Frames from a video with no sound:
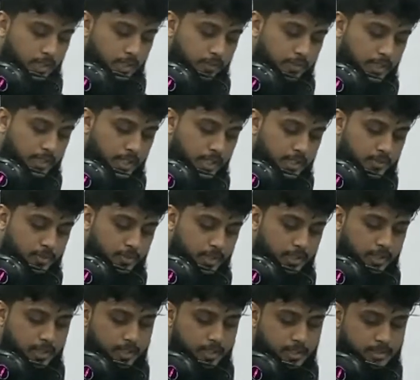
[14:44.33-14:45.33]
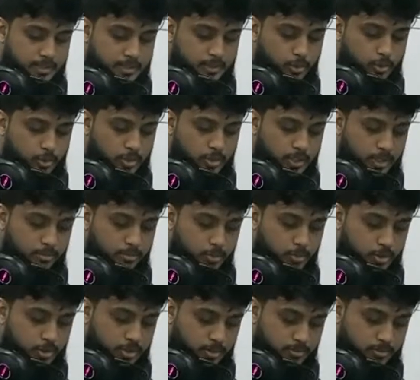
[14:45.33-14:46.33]
asked for any nearest whole number or
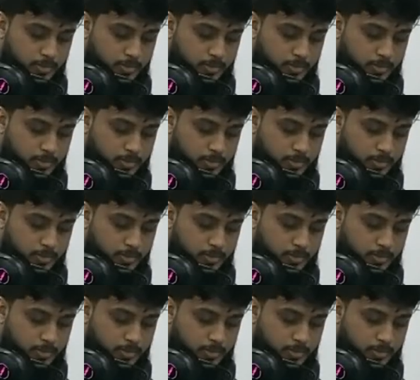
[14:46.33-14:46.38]
something?